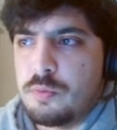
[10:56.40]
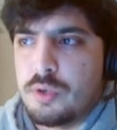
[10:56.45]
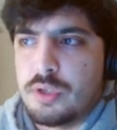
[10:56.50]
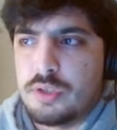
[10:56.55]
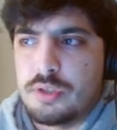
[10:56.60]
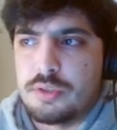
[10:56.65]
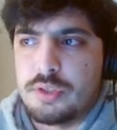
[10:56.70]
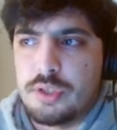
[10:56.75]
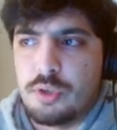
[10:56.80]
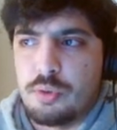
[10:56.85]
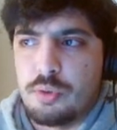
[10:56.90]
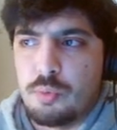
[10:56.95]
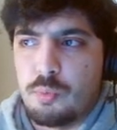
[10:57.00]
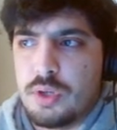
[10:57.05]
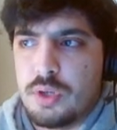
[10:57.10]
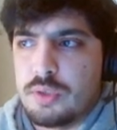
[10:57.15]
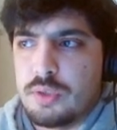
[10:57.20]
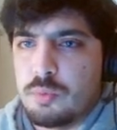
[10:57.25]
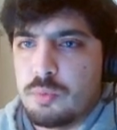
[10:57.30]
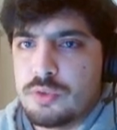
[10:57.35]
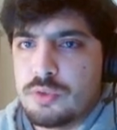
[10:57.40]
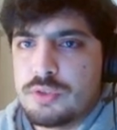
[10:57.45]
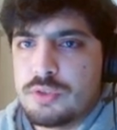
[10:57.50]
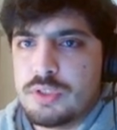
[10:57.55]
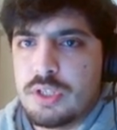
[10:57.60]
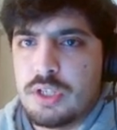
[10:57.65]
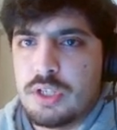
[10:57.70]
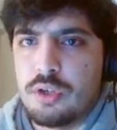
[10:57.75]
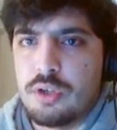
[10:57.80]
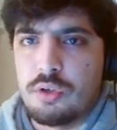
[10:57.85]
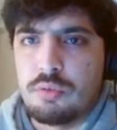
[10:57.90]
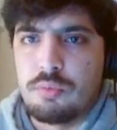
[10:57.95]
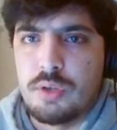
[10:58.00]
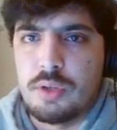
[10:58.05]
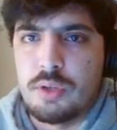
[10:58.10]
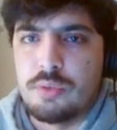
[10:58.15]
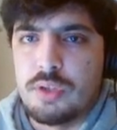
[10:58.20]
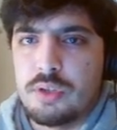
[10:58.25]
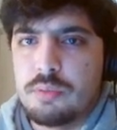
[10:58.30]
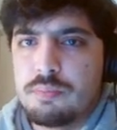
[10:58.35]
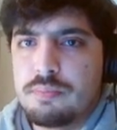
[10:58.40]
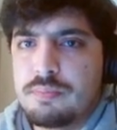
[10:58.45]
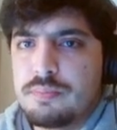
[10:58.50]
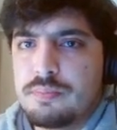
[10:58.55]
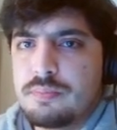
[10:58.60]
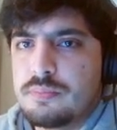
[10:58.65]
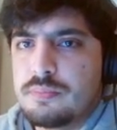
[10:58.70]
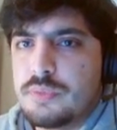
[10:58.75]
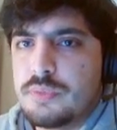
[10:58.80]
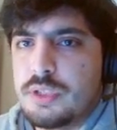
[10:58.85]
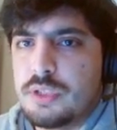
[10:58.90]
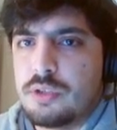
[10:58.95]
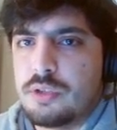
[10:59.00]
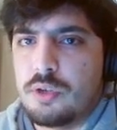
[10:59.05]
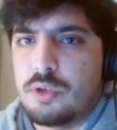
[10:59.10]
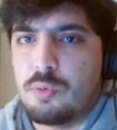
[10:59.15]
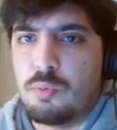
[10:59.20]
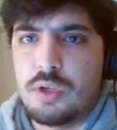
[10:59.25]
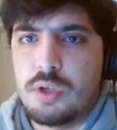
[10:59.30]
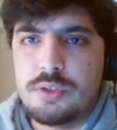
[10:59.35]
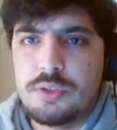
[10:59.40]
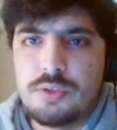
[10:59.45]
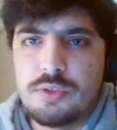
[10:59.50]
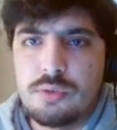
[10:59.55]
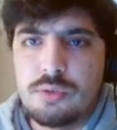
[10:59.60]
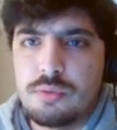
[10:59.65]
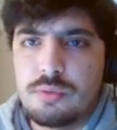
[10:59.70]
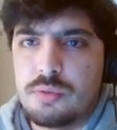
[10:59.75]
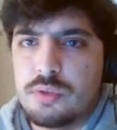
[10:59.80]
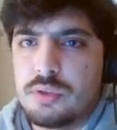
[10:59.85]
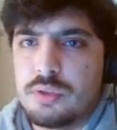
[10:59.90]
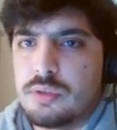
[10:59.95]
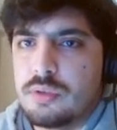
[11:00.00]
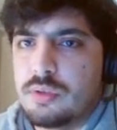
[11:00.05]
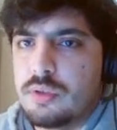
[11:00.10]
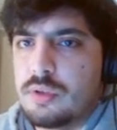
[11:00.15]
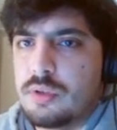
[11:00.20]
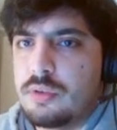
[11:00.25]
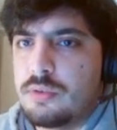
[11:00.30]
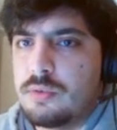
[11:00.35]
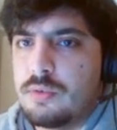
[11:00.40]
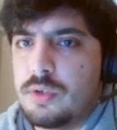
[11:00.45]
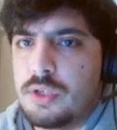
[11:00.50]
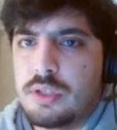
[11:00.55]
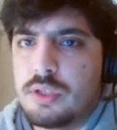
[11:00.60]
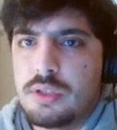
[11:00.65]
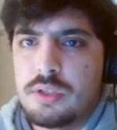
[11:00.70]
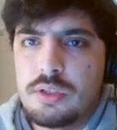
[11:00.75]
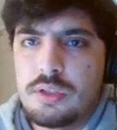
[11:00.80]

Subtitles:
while the other one was a lot rounder. There you go, 1, 2, and 3